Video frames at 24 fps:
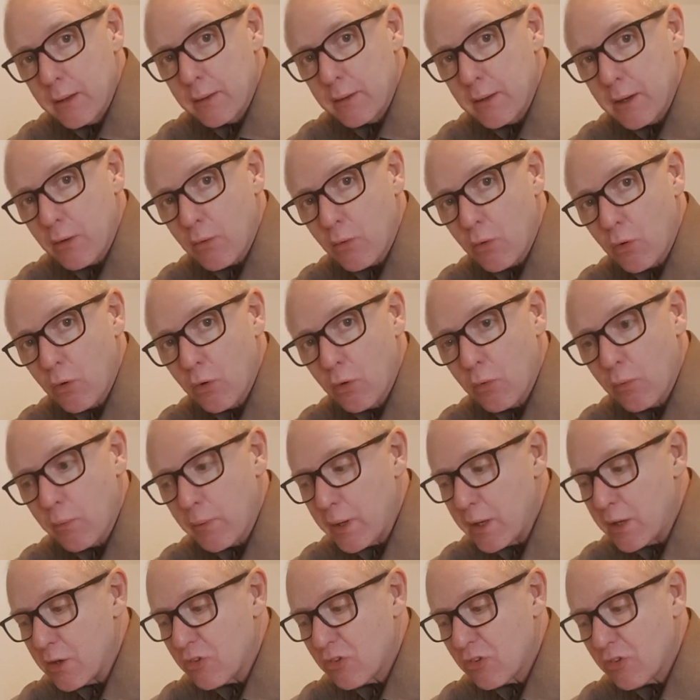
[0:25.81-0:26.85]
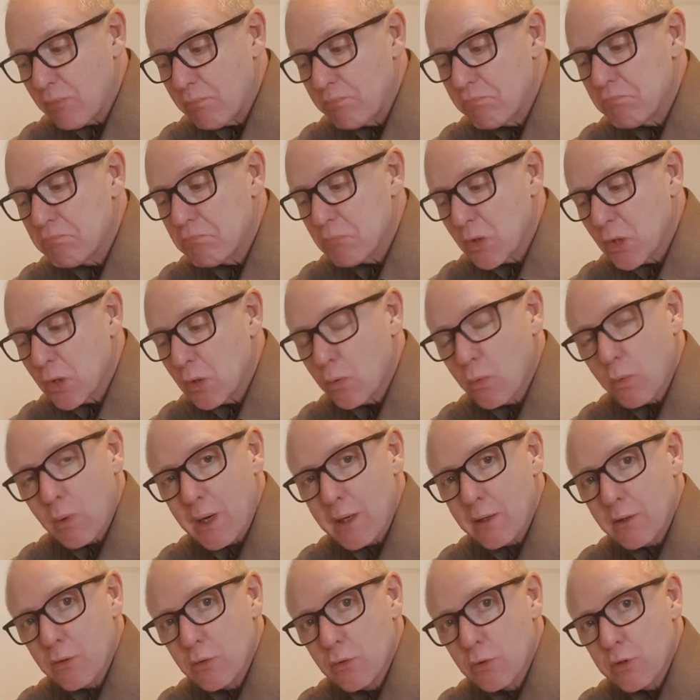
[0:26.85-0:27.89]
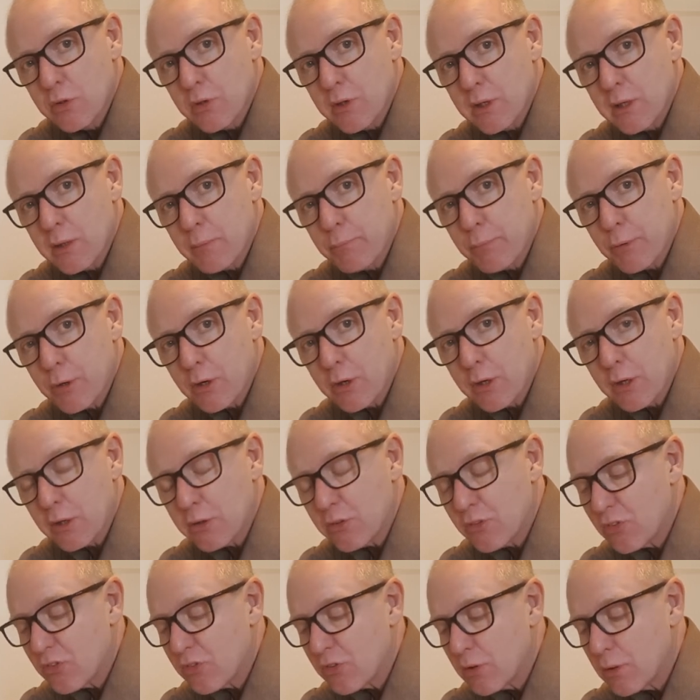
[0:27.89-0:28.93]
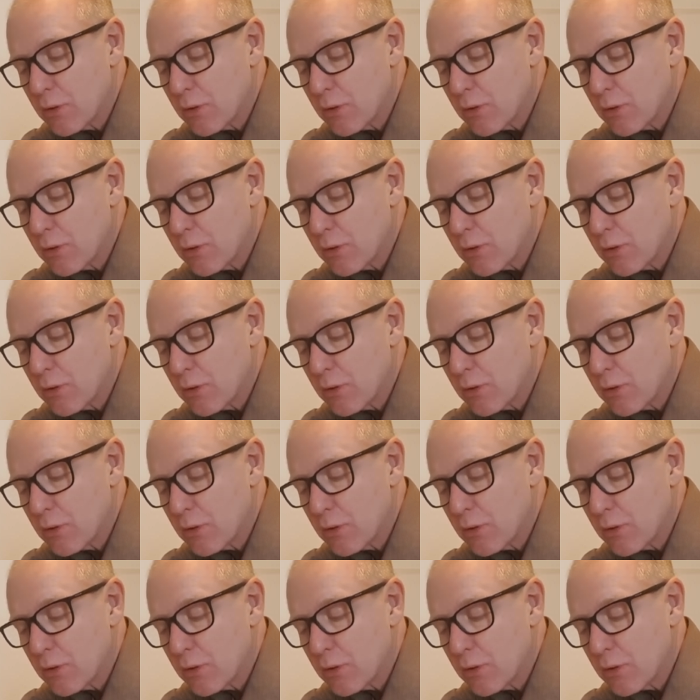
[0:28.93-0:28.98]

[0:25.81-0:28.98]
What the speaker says: They're always quite good in the products.